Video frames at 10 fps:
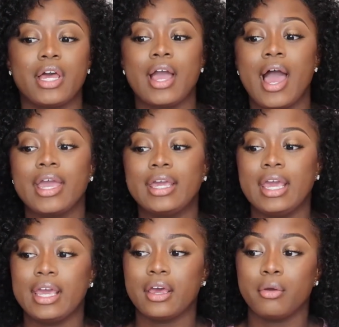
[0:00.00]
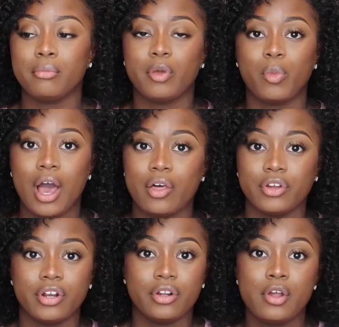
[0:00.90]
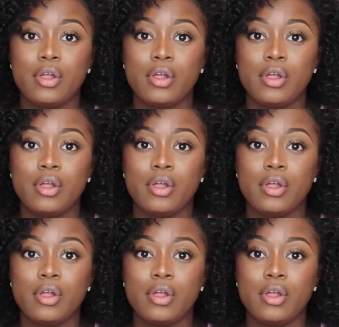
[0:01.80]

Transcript: Like, I can't be bothered